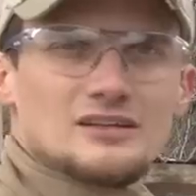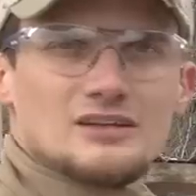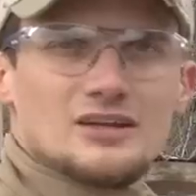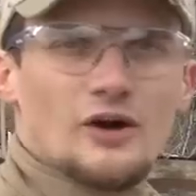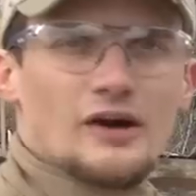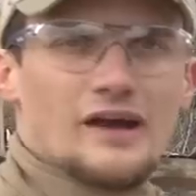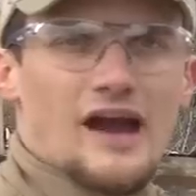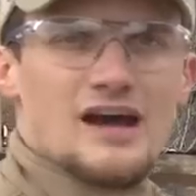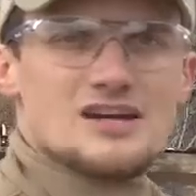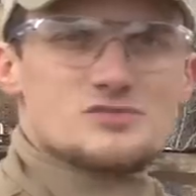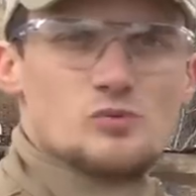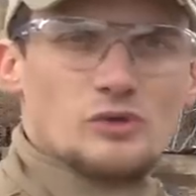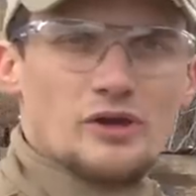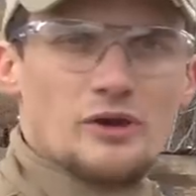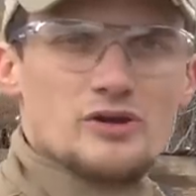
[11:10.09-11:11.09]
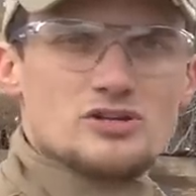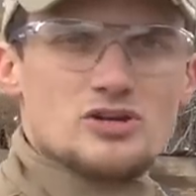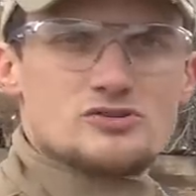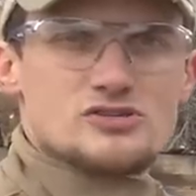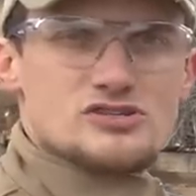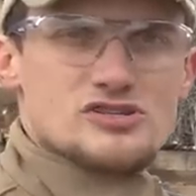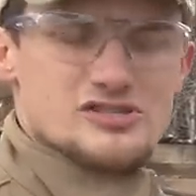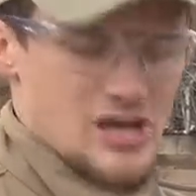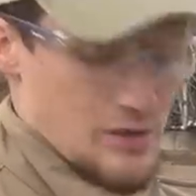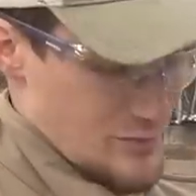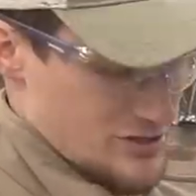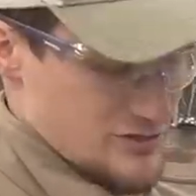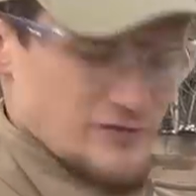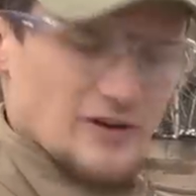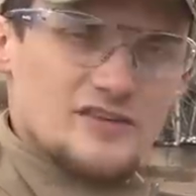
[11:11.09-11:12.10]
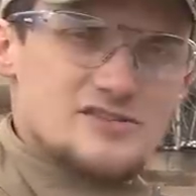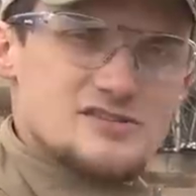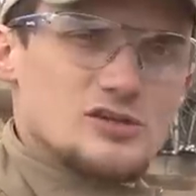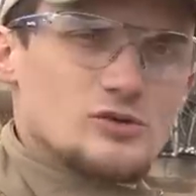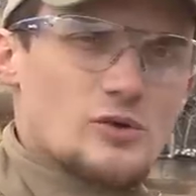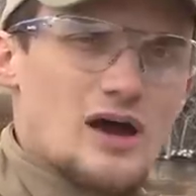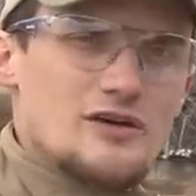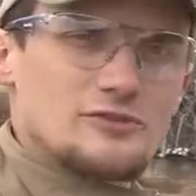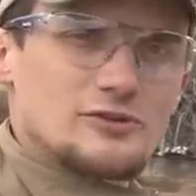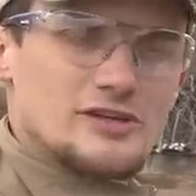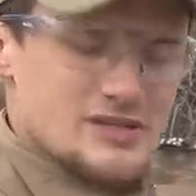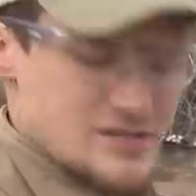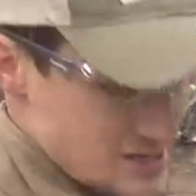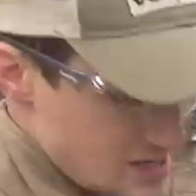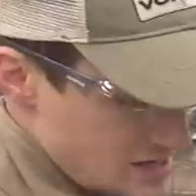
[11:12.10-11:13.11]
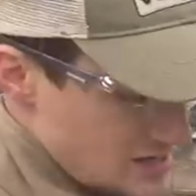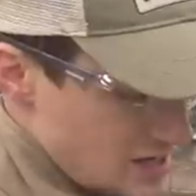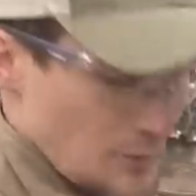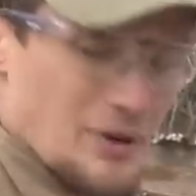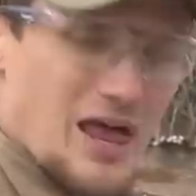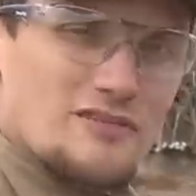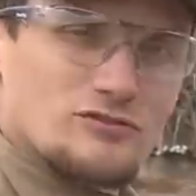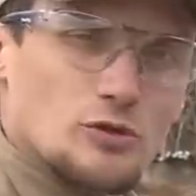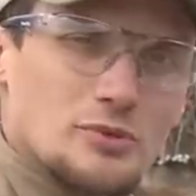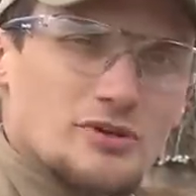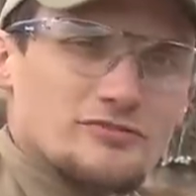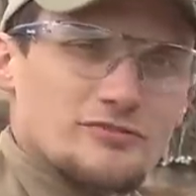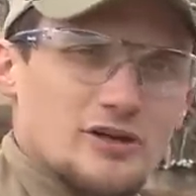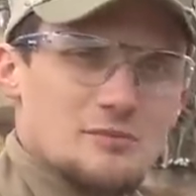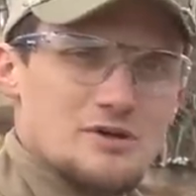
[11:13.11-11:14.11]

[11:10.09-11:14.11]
All right, guys. Well, Eric showed you just how much fun this little rifle is. I'm gonna have a little bit of fun